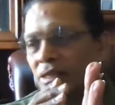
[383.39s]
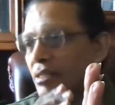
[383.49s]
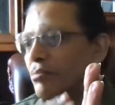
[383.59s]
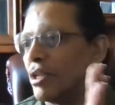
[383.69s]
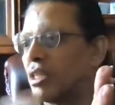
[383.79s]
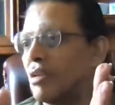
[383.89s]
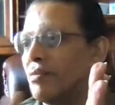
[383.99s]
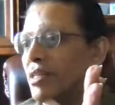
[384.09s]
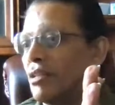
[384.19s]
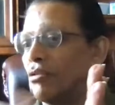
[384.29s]
Mritya
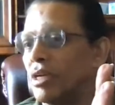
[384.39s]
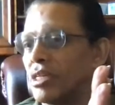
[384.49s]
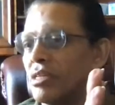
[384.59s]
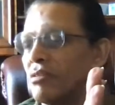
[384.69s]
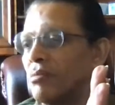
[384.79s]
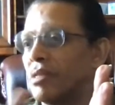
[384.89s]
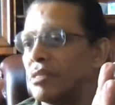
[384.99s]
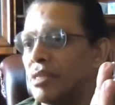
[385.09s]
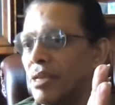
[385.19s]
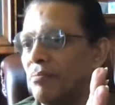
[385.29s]
Ve, the notations will be the
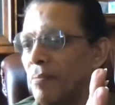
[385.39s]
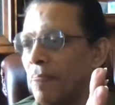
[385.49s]
same.